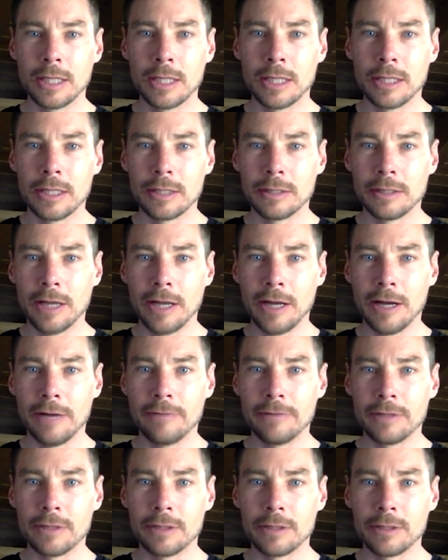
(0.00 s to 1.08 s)
You have a
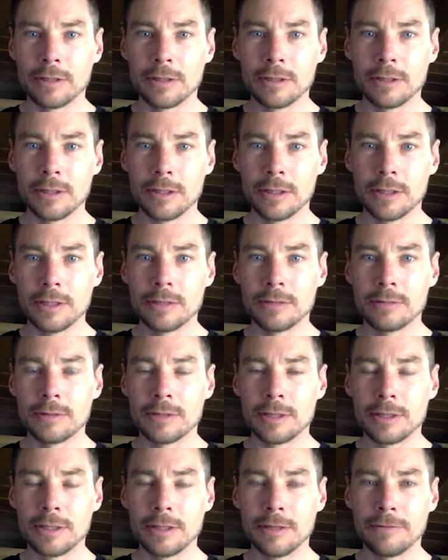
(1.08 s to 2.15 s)
good
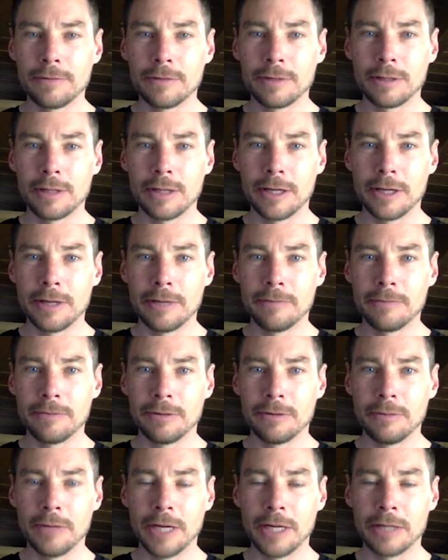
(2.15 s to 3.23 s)
stiff climb for
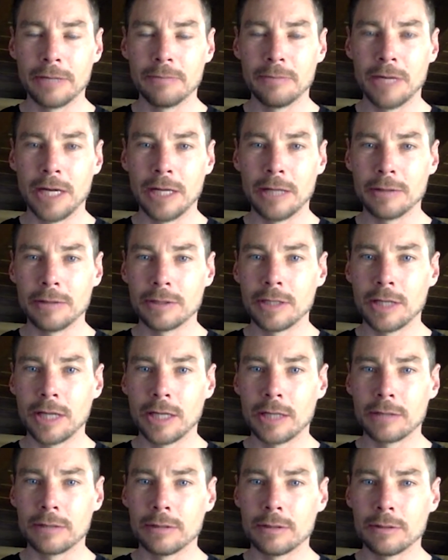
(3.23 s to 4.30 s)
about a mile. It's
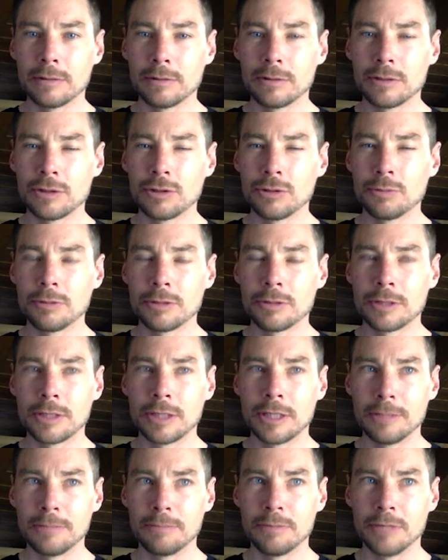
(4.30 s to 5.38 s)
not super
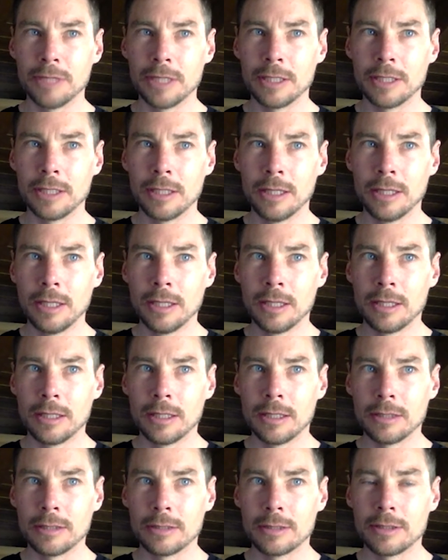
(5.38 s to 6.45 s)
steep, but
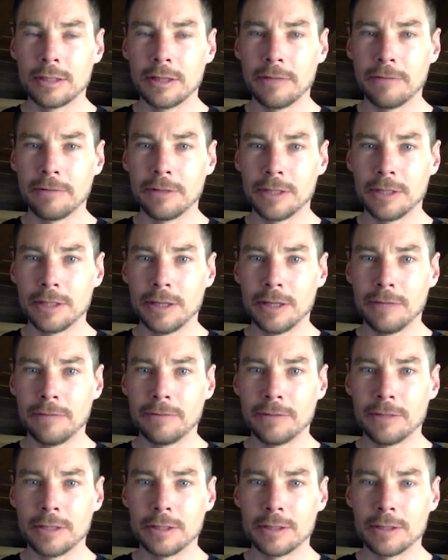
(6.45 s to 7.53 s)
it's definitely enough
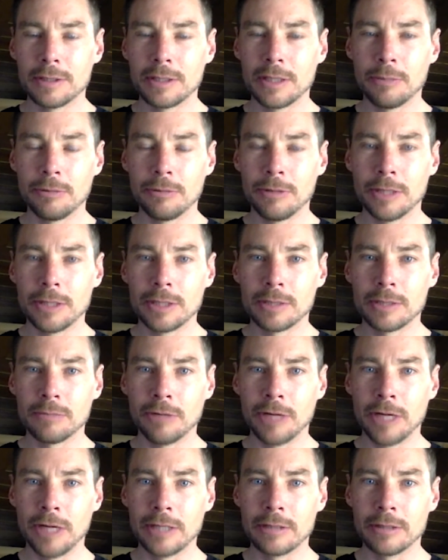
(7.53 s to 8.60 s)
to separate some
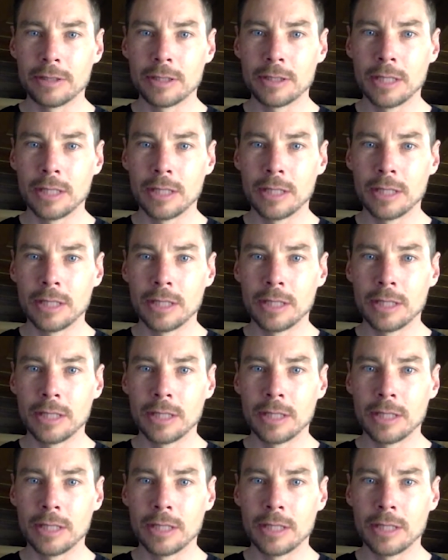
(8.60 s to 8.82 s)
riders.